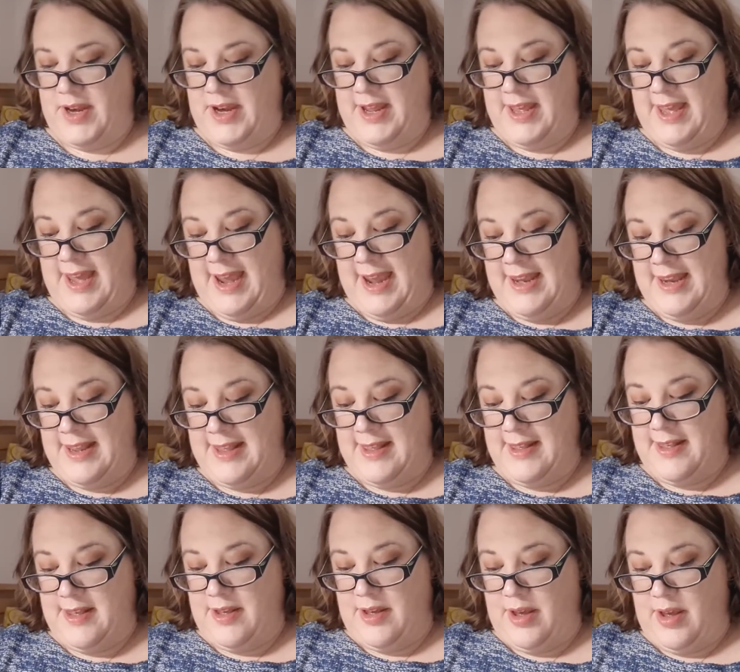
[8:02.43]
And again, this
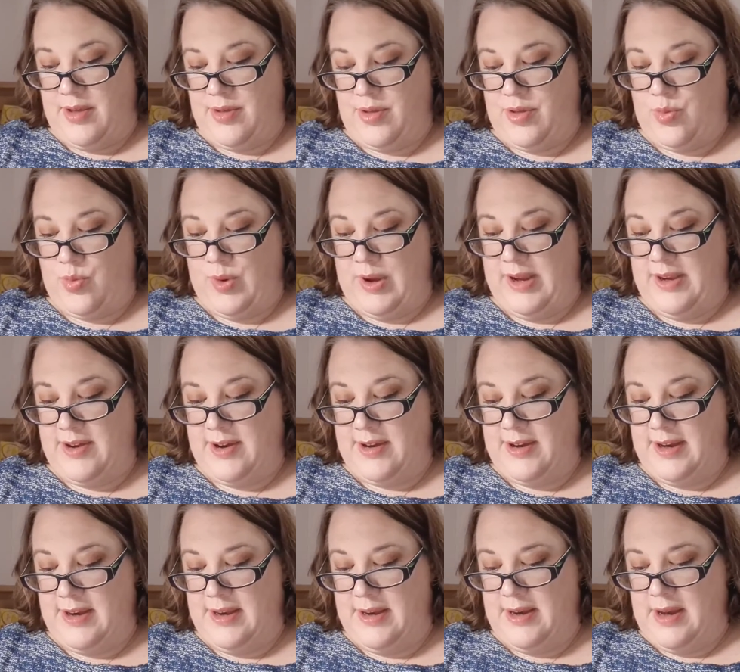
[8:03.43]
is a suite. I
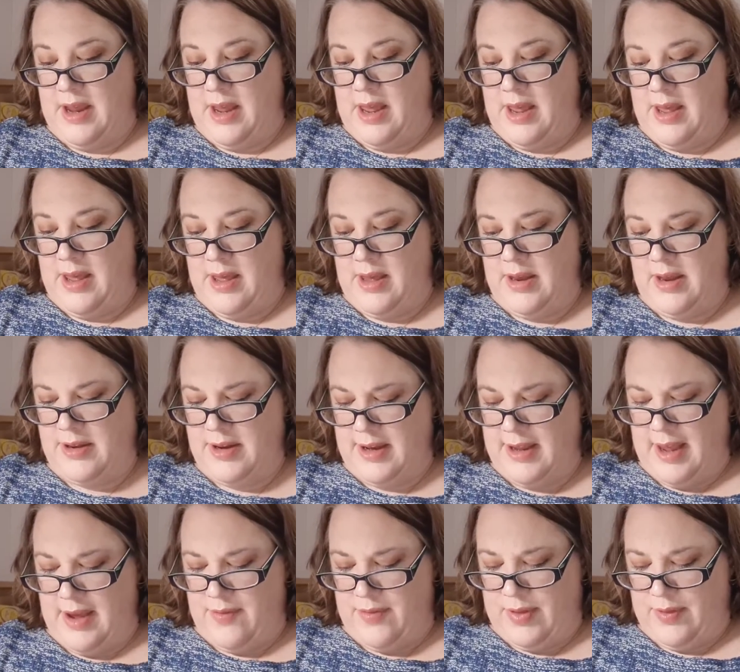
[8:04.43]
did
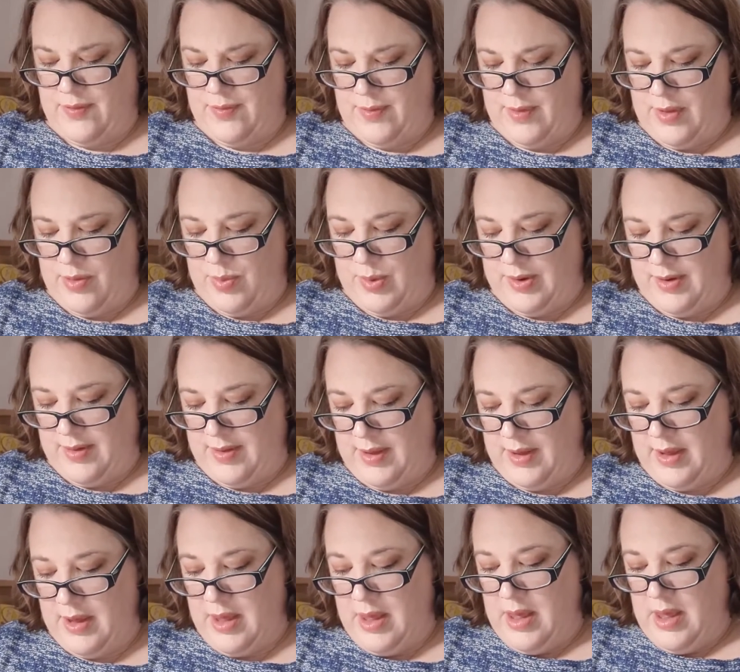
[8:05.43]
get everything from this suite, I
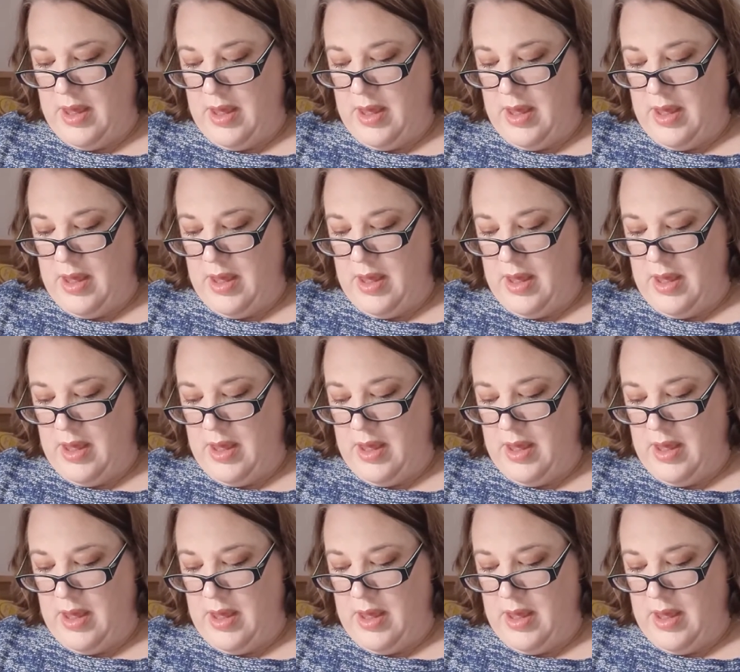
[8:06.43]
think.